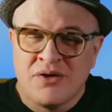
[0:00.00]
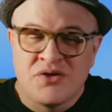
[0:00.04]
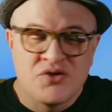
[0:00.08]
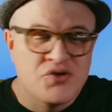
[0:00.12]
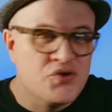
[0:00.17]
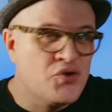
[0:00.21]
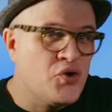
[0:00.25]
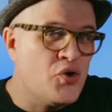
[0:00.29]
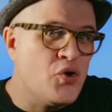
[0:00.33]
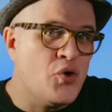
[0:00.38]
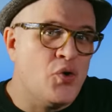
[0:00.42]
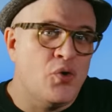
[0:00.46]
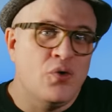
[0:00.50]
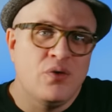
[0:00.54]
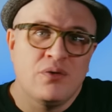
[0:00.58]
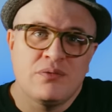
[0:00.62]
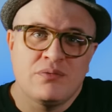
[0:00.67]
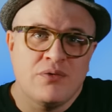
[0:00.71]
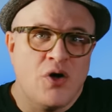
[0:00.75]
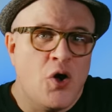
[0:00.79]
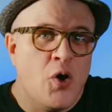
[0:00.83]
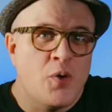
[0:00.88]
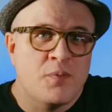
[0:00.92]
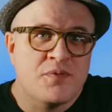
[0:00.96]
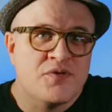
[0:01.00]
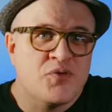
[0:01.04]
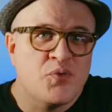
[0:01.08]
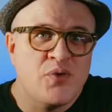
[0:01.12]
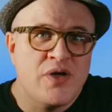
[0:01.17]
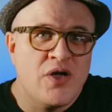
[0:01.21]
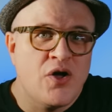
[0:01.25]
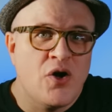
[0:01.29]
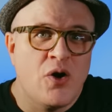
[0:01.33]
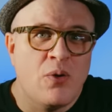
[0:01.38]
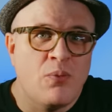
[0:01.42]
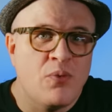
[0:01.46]
True, Home
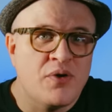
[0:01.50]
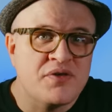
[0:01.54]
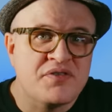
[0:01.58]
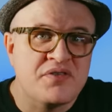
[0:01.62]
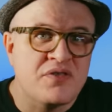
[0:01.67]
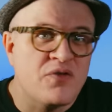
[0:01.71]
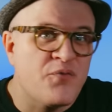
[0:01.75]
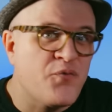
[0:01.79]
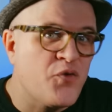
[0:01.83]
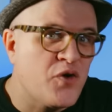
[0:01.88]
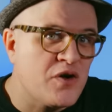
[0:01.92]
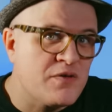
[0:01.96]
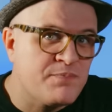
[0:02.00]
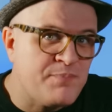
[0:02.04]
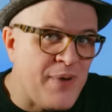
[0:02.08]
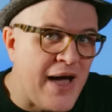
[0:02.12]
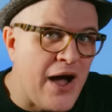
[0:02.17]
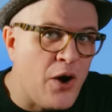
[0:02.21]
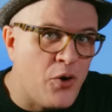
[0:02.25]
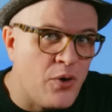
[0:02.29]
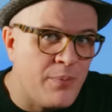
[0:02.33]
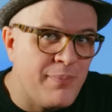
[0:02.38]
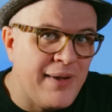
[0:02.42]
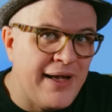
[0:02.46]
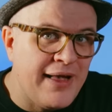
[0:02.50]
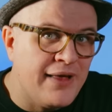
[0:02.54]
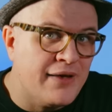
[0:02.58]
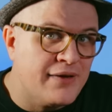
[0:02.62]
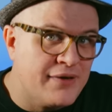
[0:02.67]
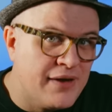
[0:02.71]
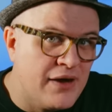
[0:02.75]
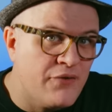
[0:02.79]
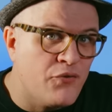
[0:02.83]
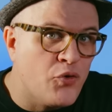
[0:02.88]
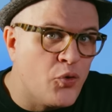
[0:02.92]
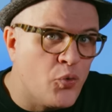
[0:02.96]
Sweet Home wasn't the first power
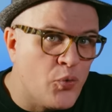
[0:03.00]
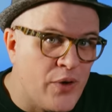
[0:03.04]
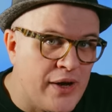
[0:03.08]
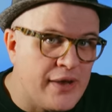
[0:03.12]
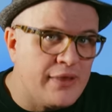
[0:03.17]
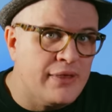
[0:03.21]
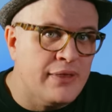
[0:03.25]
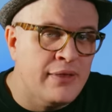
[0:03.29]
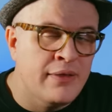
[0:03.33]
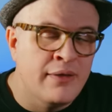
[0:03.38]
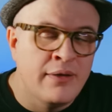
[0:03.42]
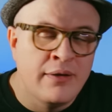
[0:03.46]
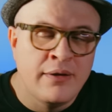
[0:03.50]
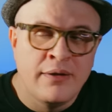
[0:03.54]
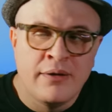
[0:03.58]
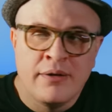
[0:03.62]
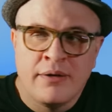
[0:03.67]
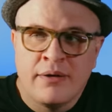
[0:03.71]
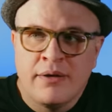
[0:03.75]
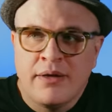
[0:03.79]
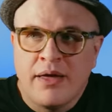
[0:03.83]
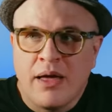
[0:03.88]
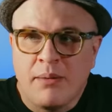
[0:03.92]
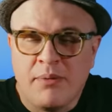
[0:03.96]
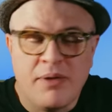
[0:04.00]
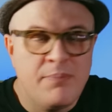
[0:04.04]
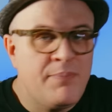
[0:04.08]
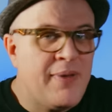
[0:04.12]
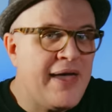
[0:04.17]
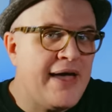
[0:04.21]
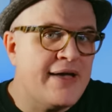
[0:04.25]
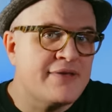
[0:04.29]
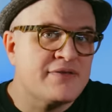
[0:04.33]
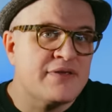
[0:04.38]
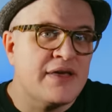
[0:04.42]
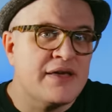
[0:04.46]
ballad ever written. I mean,
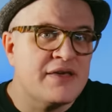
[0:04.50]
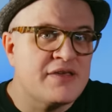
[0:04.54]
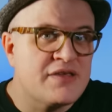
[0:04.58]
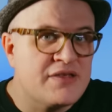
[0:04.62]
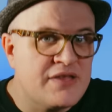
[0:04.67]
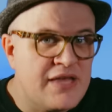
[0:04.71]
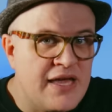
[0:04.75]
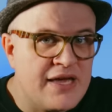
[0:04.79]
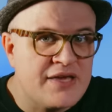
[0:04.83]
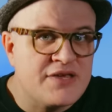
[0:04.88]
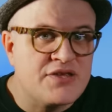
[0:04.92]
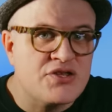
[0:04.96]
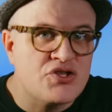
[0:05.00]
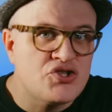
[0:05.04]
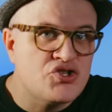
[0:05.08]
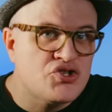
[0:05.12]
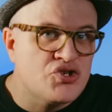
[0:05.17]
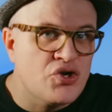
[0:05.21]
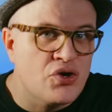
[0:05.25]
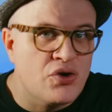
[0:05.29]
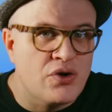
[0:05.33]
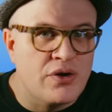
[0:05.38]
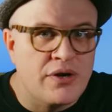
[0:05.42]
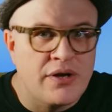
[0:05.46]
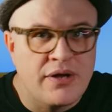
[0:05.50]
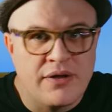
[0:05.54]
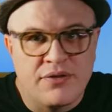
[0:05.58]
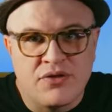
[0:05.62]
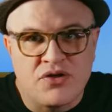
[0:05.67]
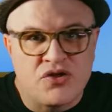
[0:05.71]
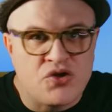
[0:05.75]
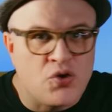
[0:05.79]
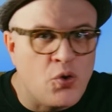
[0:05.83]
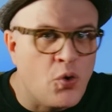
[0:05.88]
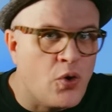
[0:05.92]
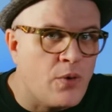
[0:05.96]
bands like Styx and Journey,
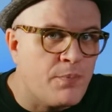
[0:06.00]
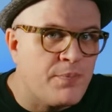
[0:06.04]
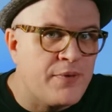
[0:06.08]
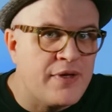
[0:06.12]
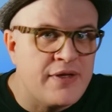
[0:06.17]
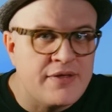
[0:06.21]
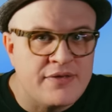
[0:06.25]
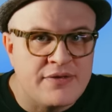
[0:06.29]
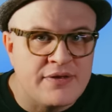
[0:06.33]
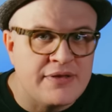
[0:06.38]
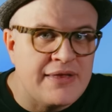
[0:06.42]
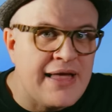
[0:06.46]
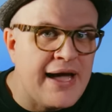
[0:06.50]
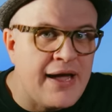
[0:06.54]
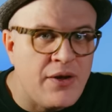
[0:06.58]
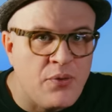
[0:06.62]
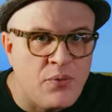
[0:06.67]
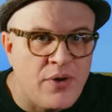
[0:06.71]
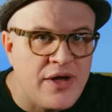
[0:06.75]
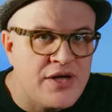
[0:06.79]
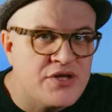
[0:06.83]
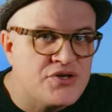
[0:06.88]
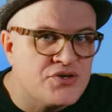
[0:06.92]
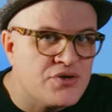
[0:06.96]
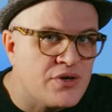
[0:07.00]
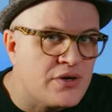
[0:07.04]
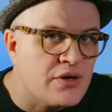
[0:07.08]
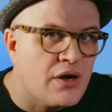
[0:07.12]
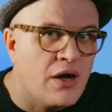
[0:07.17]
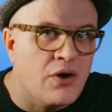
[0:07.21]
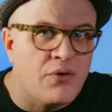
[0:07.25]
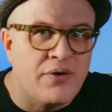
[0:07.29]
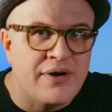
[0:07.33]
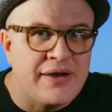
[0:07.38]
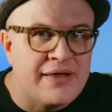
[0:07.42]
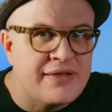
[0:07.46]
the Scorpions and Night Ranger had
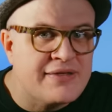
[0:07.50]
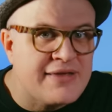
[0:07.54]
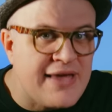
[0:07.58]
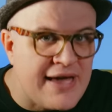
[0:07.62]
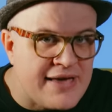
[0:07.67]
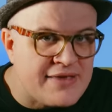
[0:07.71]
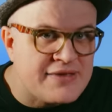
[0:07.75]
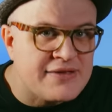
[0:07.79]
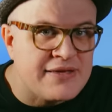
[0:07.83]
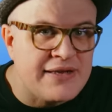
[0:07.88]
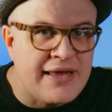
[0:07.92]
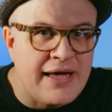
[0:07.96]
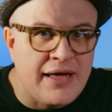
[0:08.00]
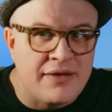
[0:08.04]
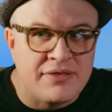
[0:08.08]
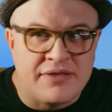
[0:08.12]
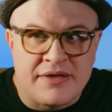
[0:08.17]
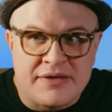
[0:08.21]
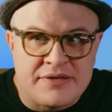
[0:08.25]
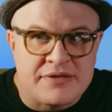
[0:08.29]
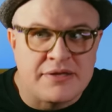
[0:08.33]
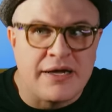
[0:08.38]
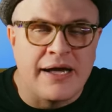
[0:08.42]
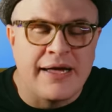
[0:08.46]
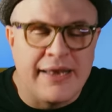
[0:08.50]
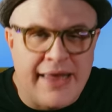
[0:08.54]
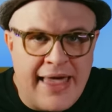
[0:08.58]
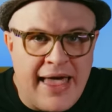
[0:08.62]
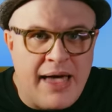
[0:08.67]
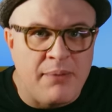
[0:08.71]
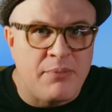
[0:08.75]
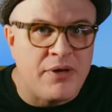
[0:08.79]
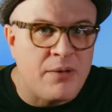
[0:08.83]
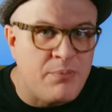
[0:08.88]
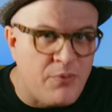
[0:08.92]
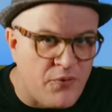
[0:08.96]
already tested out this
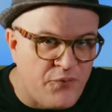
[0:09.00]
dynamic